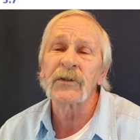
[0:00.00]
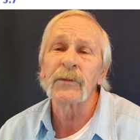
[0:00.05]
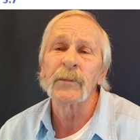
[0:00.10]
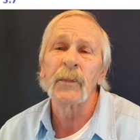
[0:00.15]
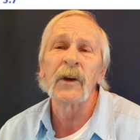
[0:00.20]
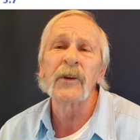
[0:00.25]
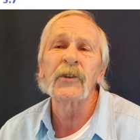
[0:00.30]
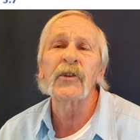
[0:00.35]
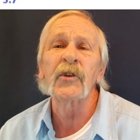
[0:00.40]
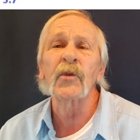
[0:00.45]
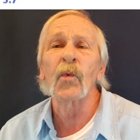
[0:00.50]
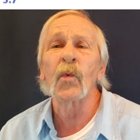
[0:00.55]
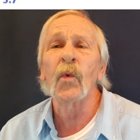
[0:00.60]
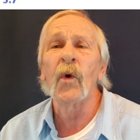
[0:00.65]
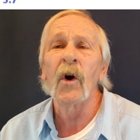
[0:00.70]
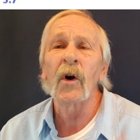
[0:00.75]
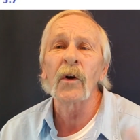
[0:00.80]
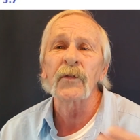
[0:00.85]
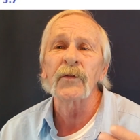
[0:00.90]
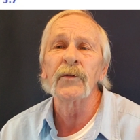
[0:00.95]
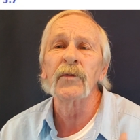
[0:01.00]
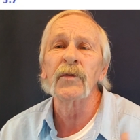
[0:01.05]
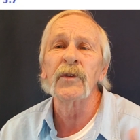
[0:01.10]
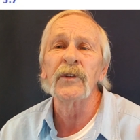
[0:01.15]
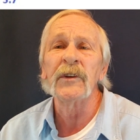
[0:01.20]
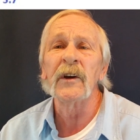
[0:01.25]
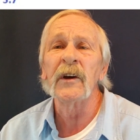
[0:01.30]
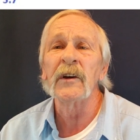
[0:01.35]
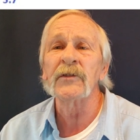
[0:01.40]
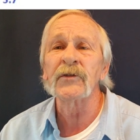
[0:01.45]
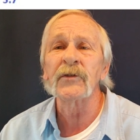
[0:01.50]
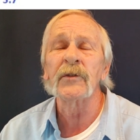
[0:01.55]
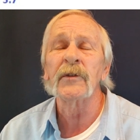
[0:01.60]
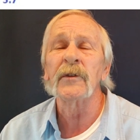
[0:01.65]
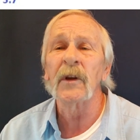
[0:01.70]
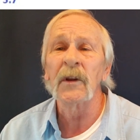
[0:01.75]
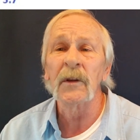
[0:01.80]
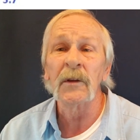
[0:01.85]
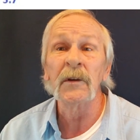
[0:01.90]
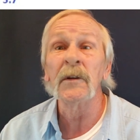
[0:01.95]
to make your walk through the desert
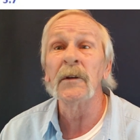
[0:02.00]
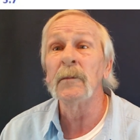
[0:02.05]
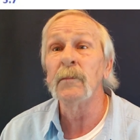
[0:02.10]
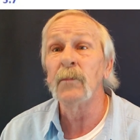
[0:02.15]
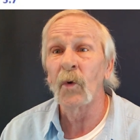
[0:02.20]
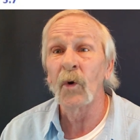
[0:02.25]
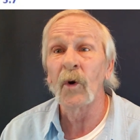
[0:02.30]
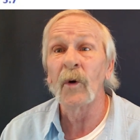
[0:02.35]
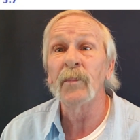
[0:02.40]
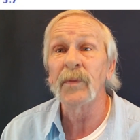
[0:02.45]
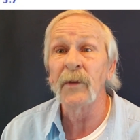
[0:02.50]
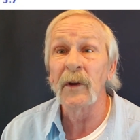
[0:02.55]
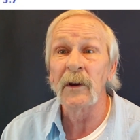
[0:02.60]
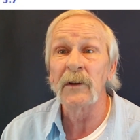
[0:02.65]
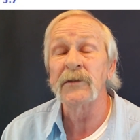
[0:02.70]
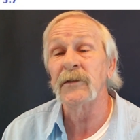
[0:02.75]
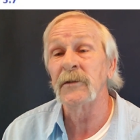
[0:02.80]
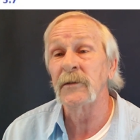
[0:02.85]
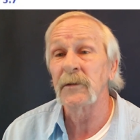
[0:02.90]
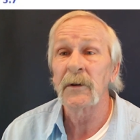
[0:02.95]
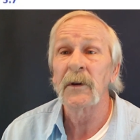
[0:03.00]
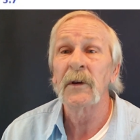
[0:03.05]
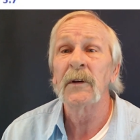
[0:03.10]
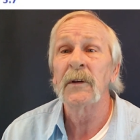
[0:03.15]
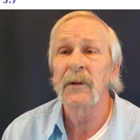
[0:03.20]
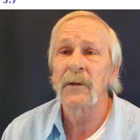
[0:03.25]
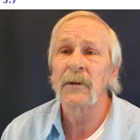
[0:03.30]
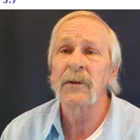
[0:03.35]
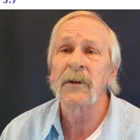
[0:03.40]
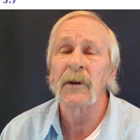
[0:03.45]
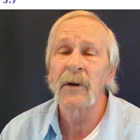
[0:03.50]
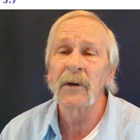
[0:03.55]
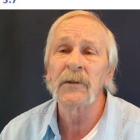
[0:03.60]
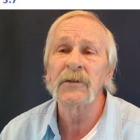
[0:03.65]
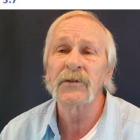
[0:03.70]
a little more pleasant, okay?